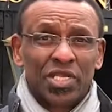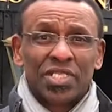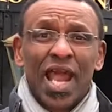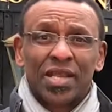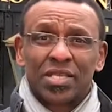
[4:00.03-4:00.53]
there are
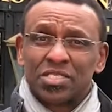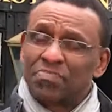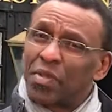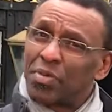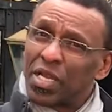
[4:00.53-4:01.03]
darkness
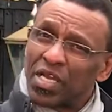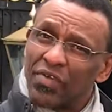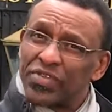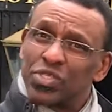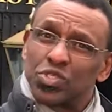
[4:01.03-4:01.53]
and people are
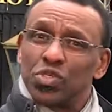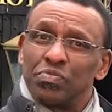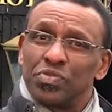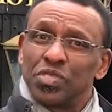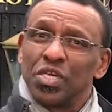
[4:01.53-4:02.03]
covered in
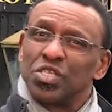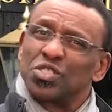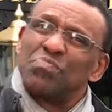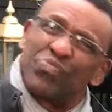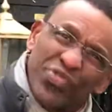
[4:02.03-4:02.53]
tombs,
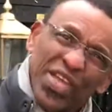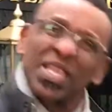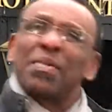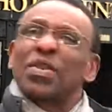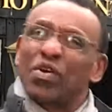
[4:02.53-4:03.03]
to bring
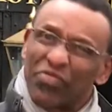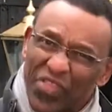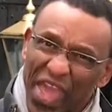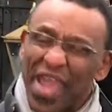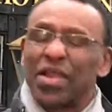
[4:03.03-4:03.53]
them out
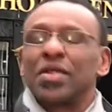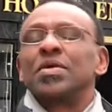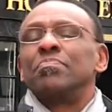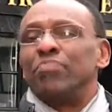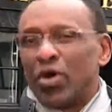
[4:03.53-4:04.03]
of their
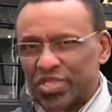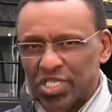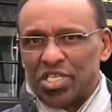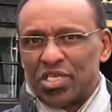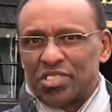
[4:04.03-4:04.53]

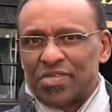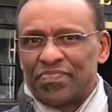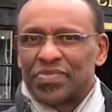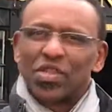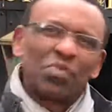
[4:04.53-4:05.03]
bondages.
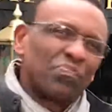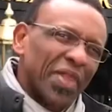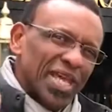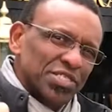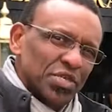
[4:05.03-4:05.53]
The Lord
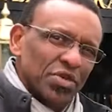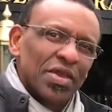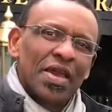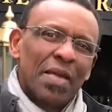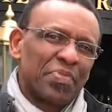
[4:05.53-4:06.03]
bless
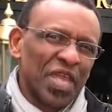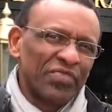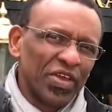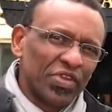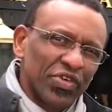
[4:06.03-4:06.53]
you. I pray you
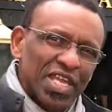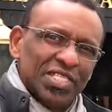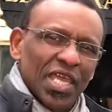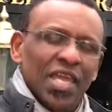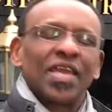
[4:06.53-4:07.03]
have a
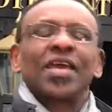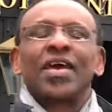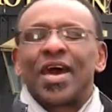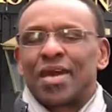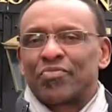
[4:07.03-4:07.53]
great day,
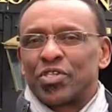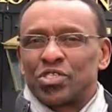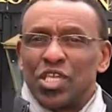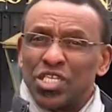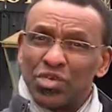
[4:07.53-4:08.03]
and I pray
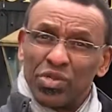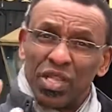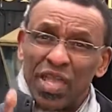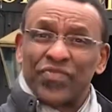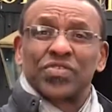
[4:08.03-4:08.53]
today you
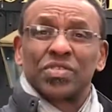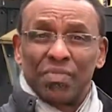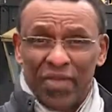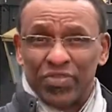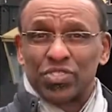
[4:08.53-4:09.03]
would lift
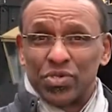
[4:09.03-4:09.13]
some heavy